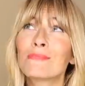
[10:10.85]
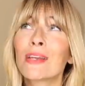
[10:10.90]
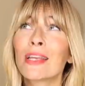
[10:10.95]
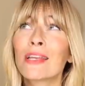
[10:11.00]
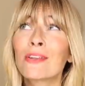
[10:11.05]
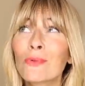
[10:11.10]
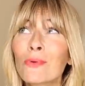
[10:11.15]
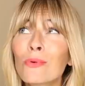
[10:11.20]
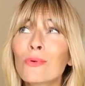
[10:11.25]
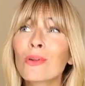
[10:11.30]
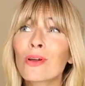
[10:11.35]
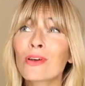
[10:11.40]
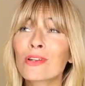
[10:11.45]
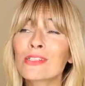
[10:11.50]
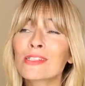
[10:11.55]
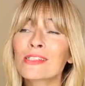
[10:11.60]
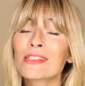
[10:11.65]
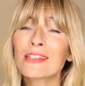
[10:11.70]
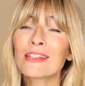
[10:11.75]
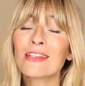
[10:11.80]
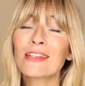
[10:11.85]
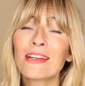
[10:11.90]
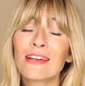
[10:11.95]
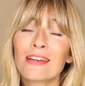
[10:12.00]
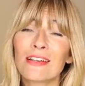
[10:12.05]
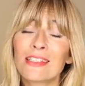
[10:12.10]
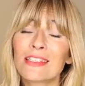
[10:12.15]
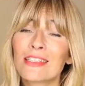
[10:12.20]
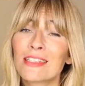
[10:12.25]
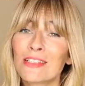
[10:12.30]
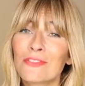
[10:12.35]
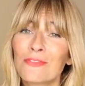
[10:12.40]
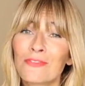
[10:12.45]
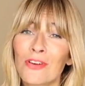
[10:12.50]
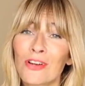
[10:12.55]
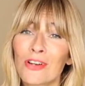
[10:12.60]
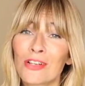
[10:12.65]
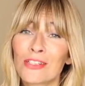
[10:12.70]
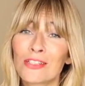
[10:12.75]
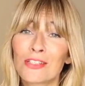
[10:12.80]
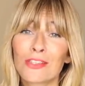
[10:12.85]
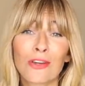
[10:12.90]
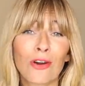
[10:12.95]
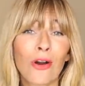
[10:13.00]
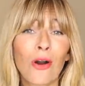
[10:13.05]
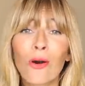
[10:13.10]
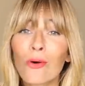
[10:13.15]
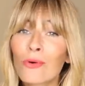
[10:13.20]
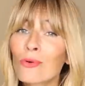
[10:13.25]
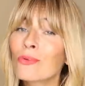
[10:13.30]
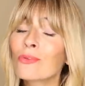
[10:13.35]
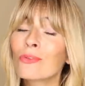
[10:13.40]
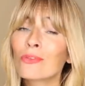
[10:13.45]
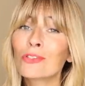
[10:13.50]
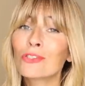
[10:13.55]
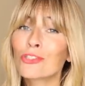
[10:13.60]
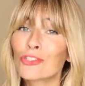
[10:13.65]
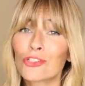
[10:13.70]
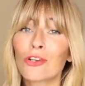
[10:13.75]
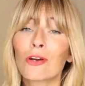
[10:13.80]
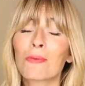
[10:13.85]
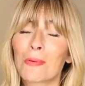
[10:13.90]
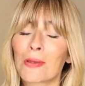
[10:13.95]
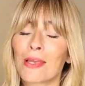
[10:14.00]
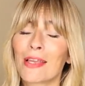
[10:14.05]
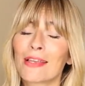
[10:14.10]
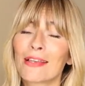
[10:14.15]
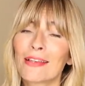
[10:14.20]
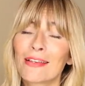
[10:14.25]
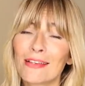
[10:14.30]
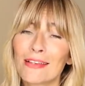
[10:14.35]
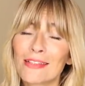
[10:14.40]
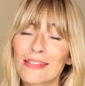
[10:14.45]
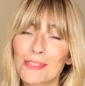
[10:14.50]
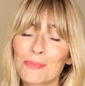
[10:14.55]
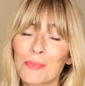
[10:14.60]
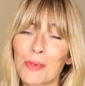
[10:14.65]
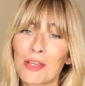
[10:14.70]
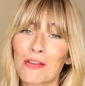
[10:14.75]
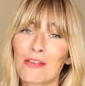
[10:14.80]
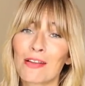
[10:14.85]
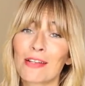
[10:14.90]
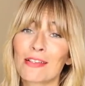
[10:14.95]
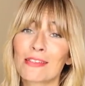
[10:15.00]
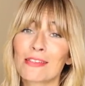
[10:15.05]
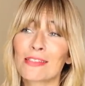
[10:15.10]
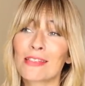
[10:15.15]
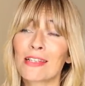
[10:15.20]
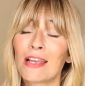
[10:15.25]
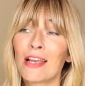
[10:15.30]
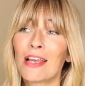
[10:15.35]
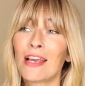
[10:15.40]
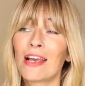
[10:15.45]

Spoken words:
But in all honesty, I did find the whole shopping experience